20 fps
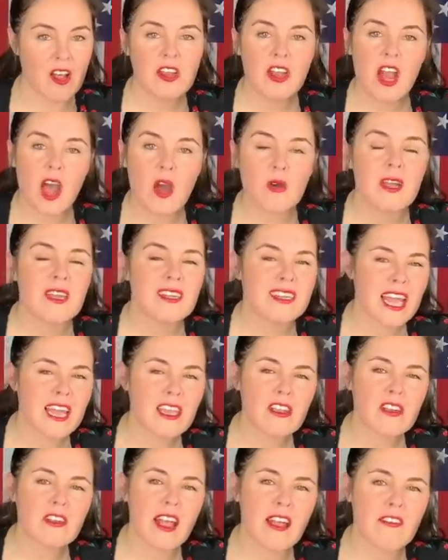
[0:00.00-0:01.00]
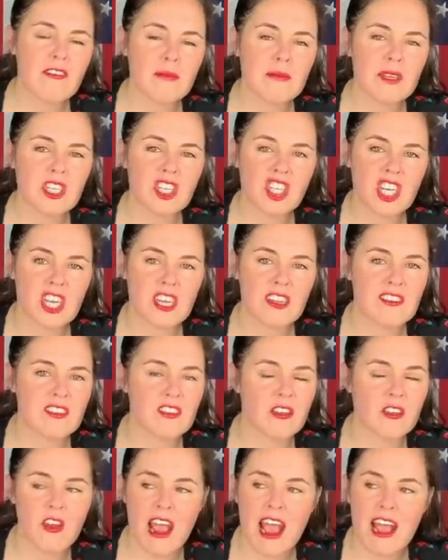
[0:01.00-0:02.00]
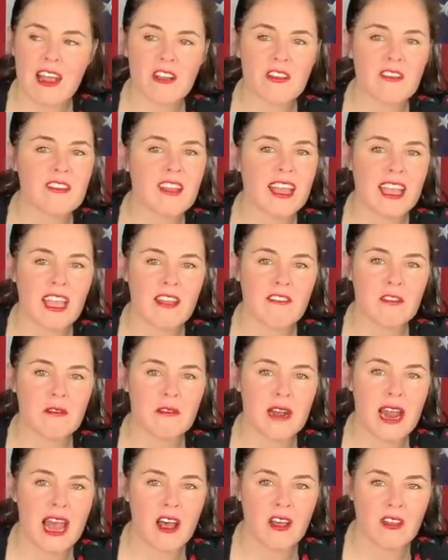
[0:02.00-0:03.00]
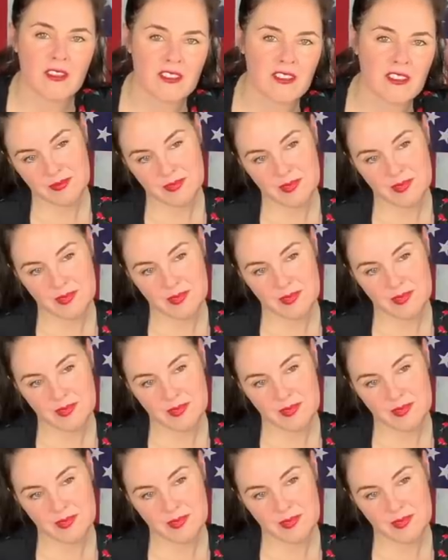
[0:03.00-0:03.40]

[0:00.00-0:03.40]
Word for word: No, take your government cheese and your crackers like everyone else.